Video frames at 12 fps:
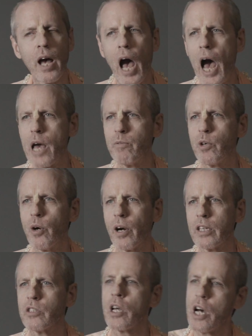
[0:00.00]
I'm
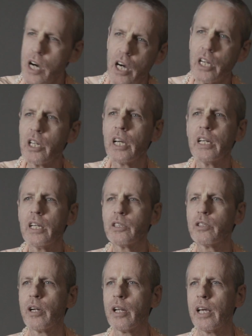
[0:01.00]
yours.
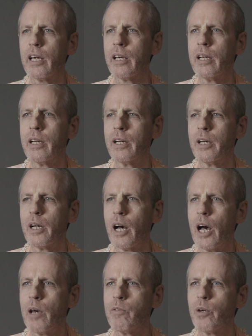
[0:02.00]
Unconditionally,
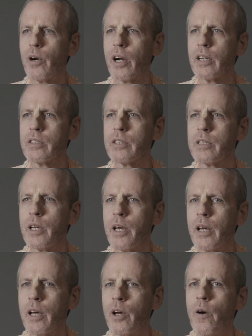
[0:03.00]
I'm yours.
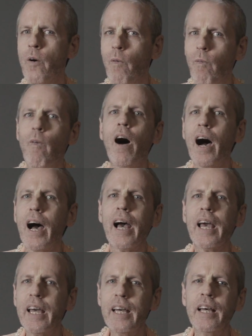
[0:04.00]

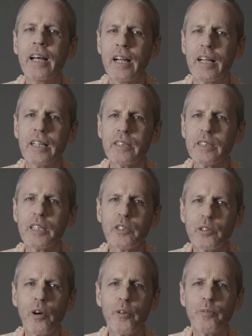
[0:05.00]
Why is this
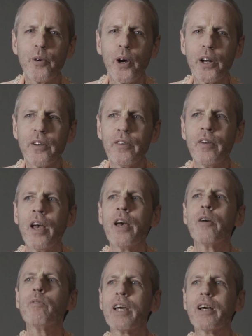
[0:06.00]
so important?
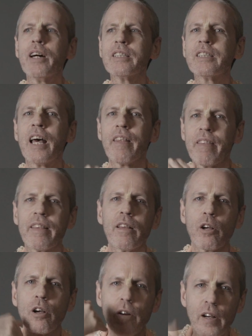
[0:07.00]
Because
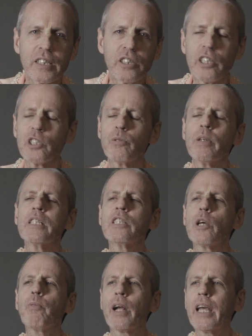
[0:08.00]
Krishna is
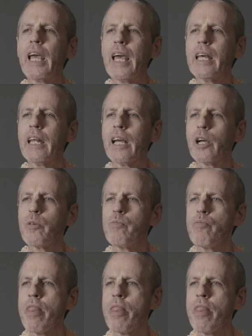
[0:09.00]
reciprocating